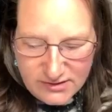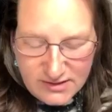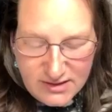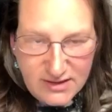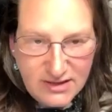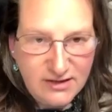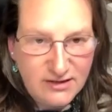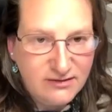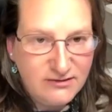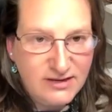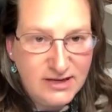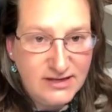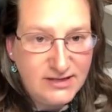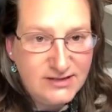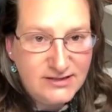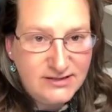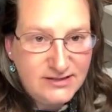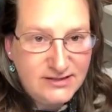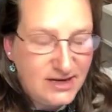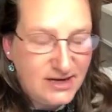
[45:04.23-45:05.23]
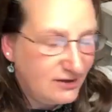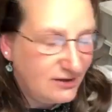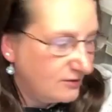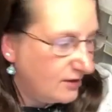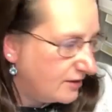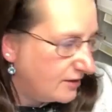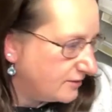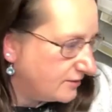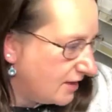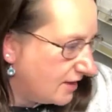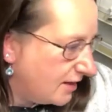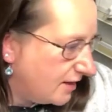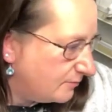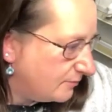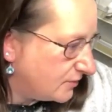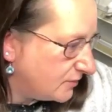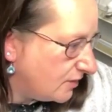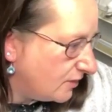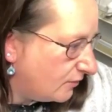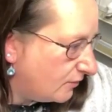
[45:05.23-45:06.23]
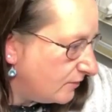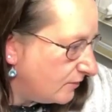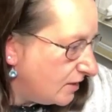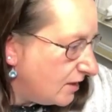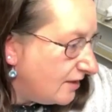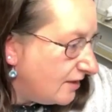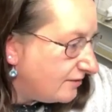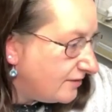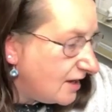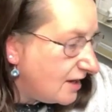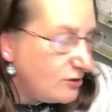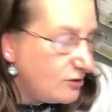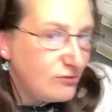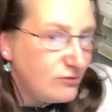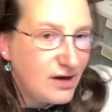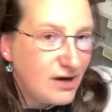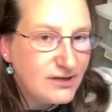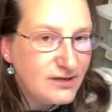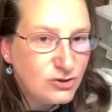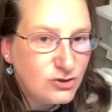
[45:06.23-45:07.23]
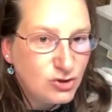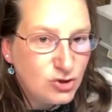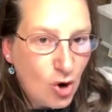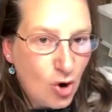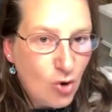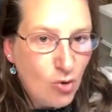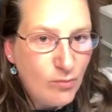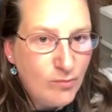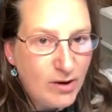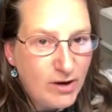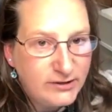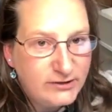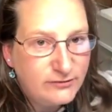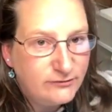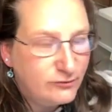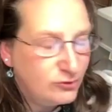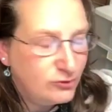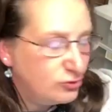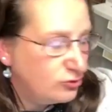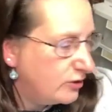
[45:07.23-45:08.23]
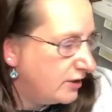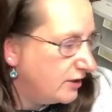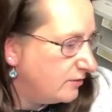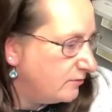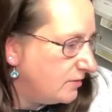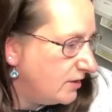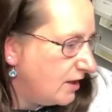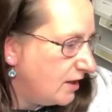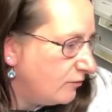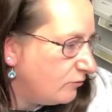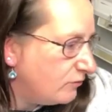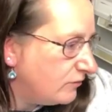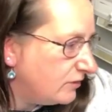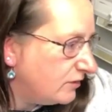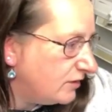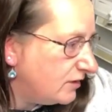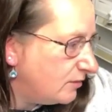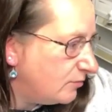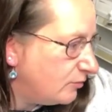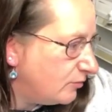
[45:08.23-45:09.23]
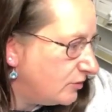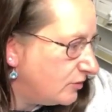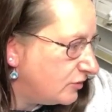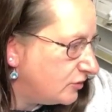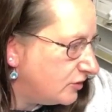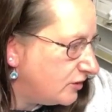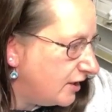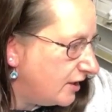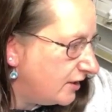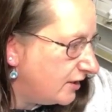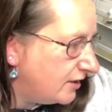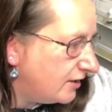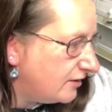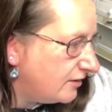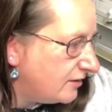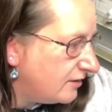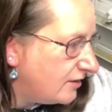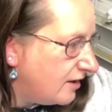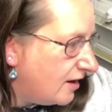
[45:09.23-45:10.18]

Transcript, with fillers: and they didn't take a lot of time. So thank you guys so much for joining me. I really appreciate it.